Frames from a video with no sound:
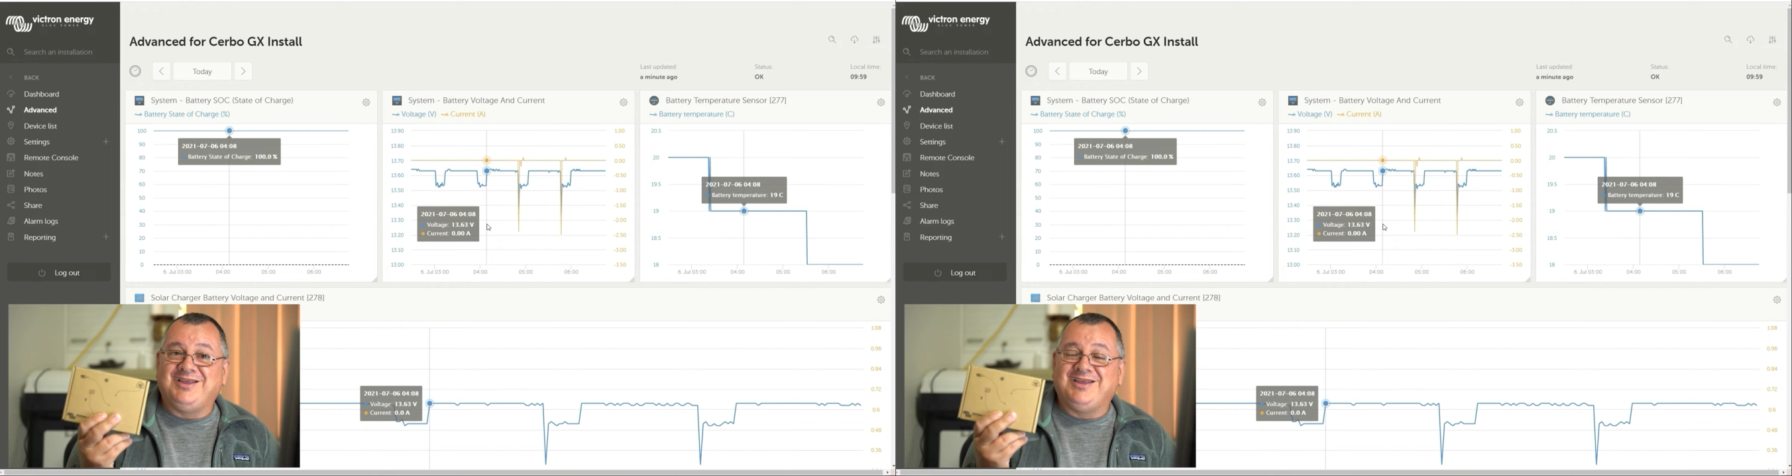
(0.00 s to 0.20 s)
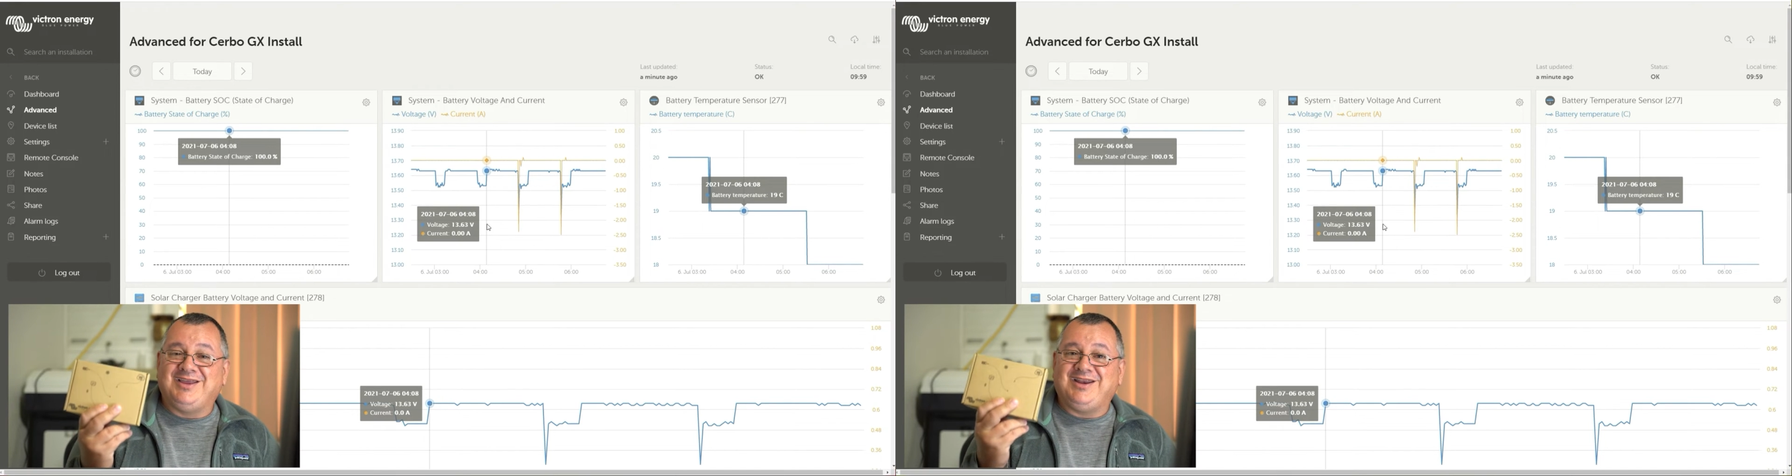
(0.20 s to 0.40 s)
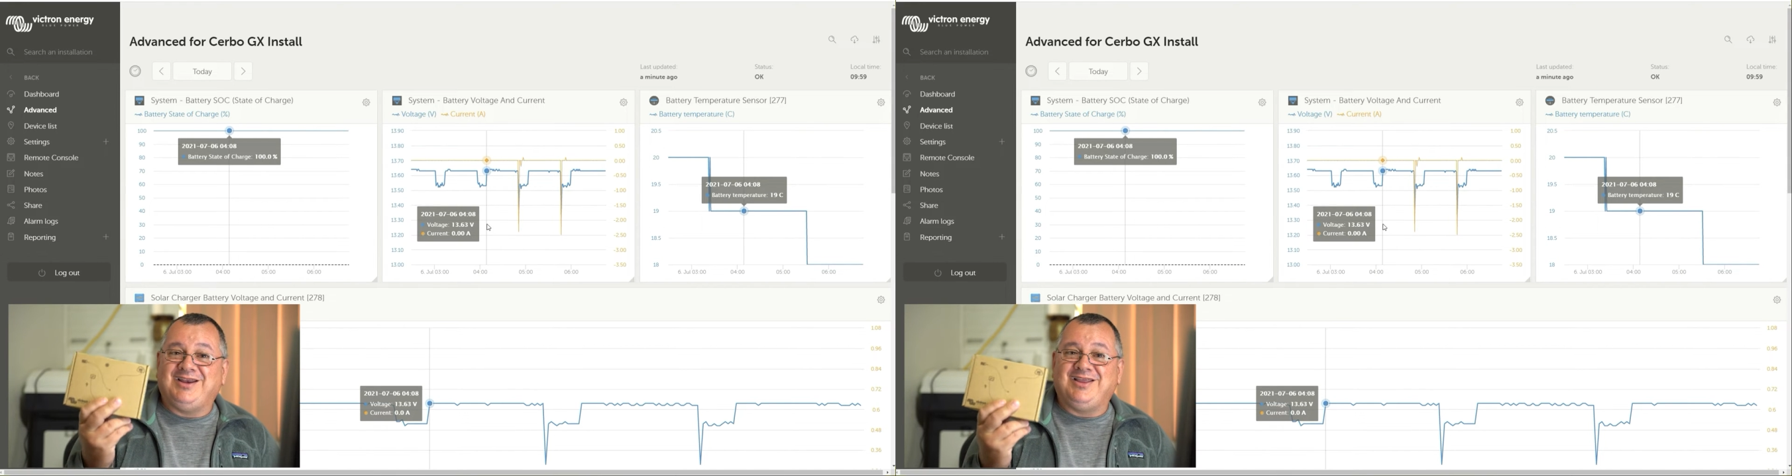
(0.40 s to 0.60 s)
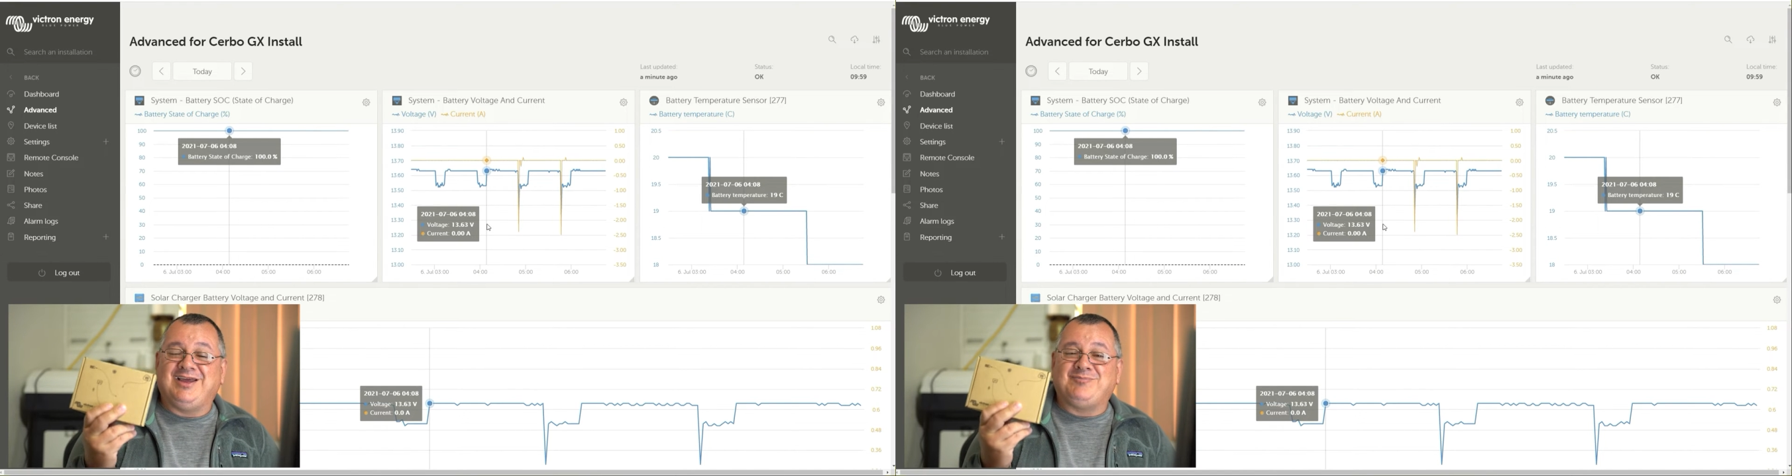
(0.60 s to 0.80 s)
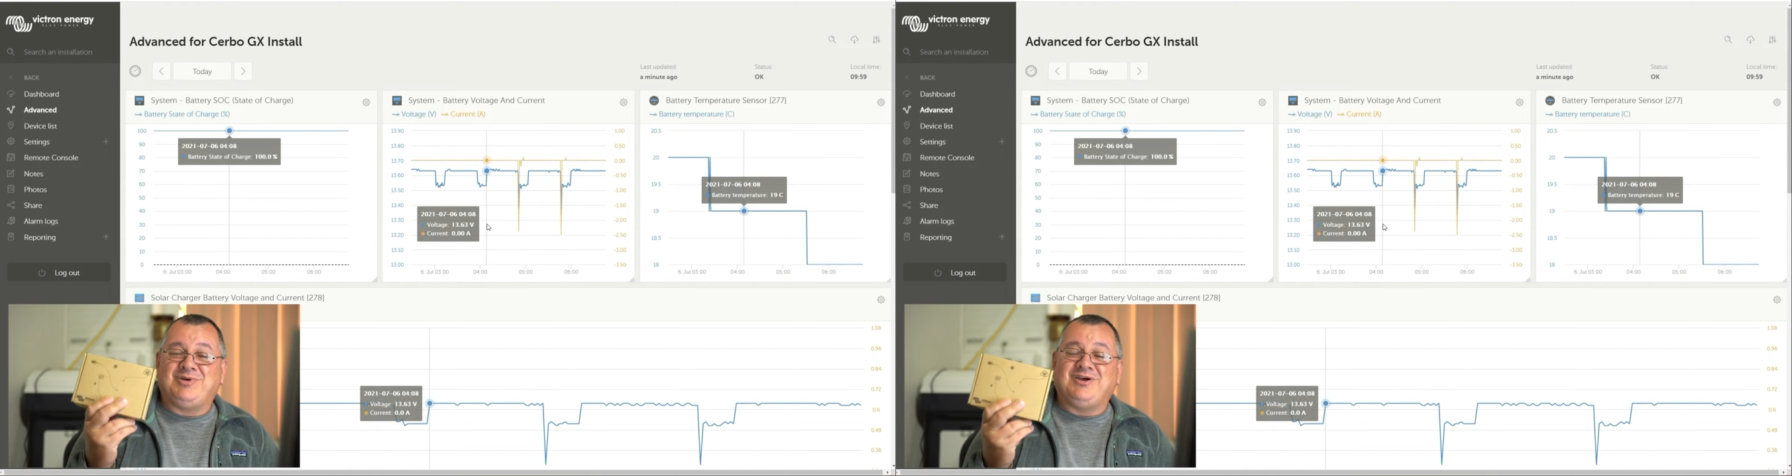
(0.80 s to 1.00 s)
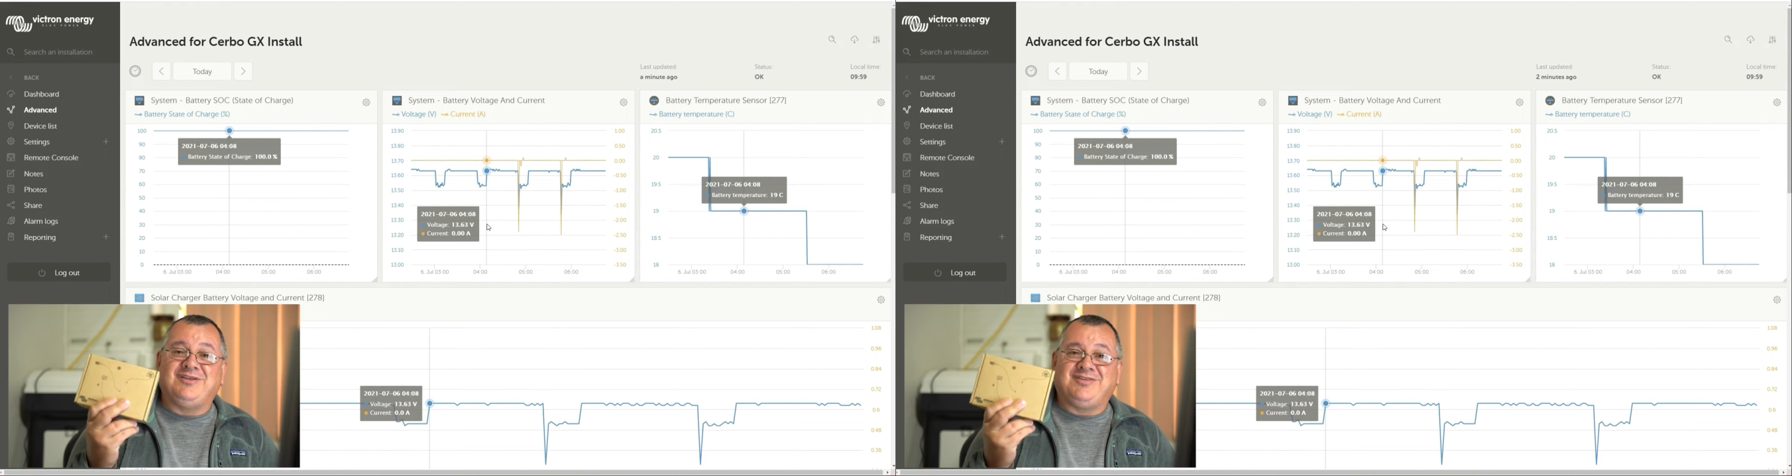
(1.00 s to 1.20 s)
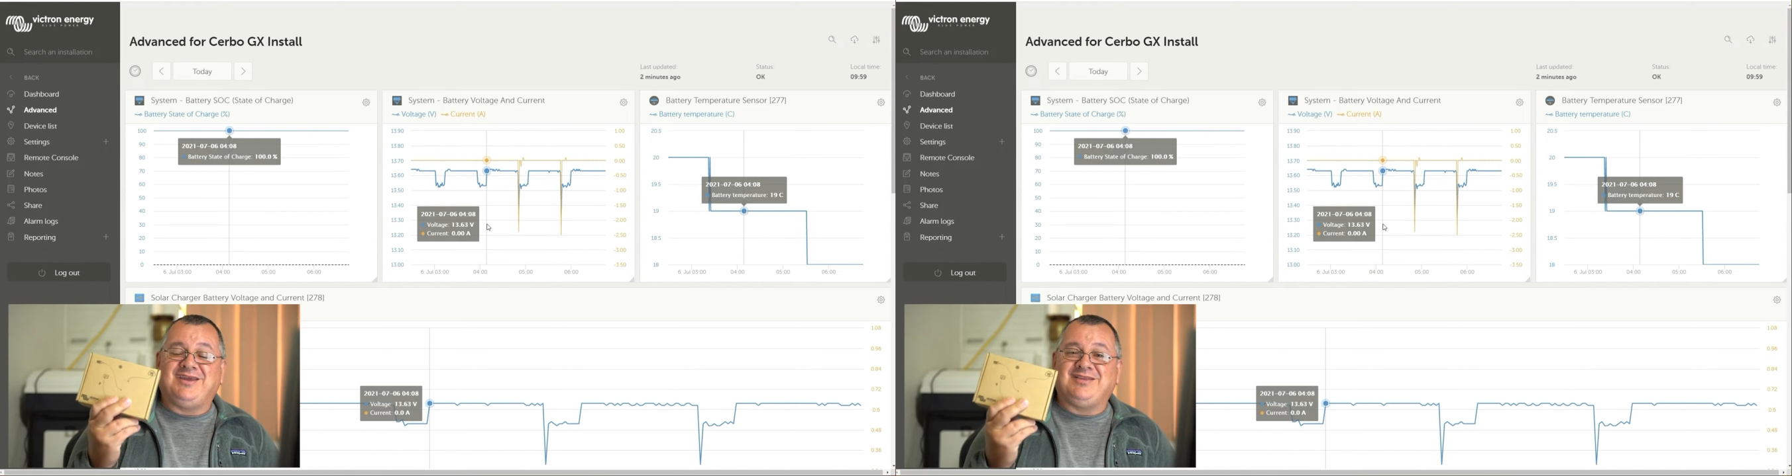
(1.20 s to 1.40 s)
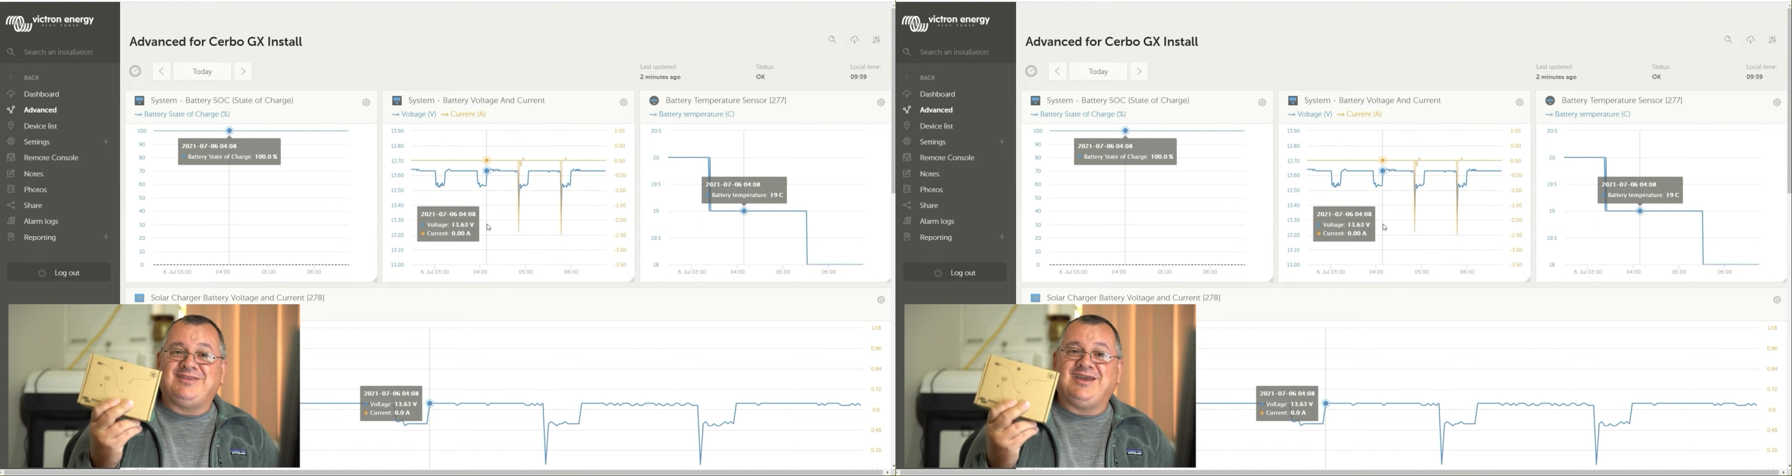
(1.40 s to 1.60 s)
it only uploads
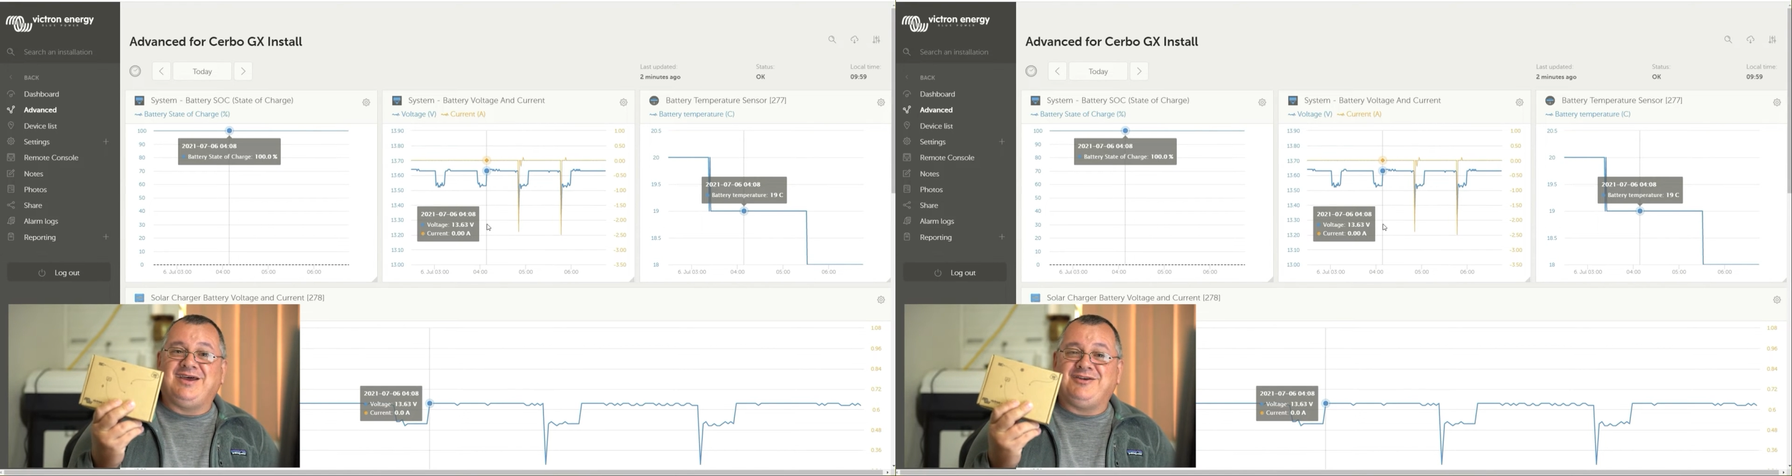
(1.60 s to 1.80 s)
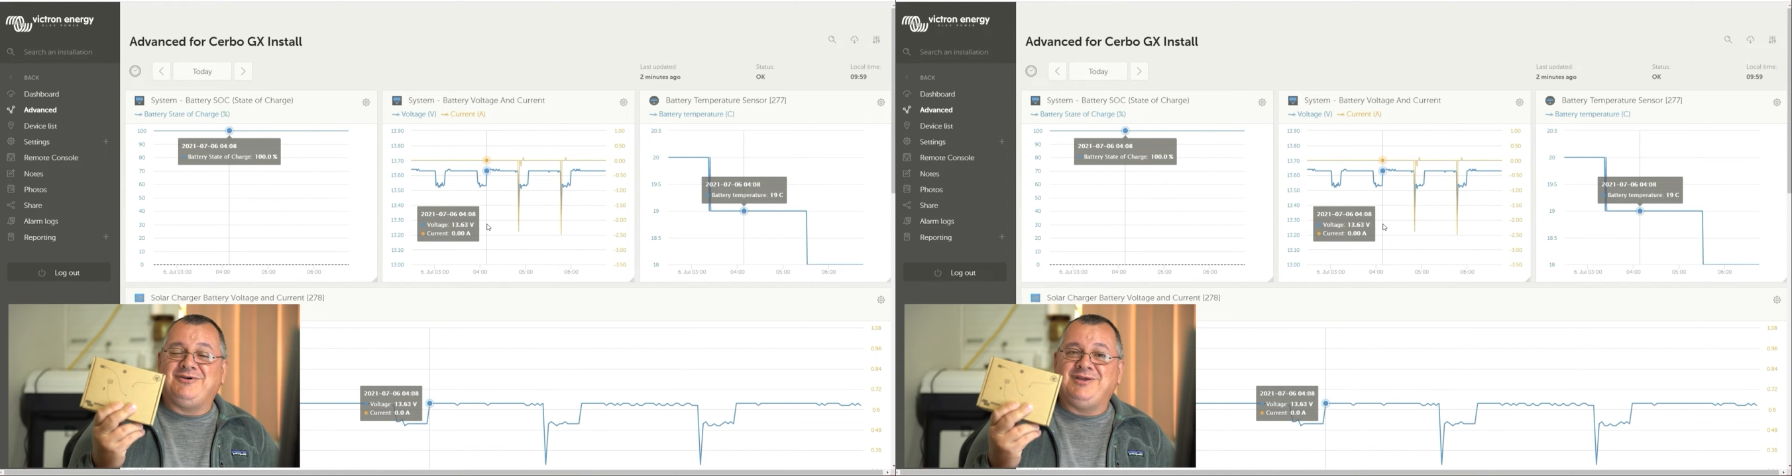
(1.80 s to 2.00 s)
that data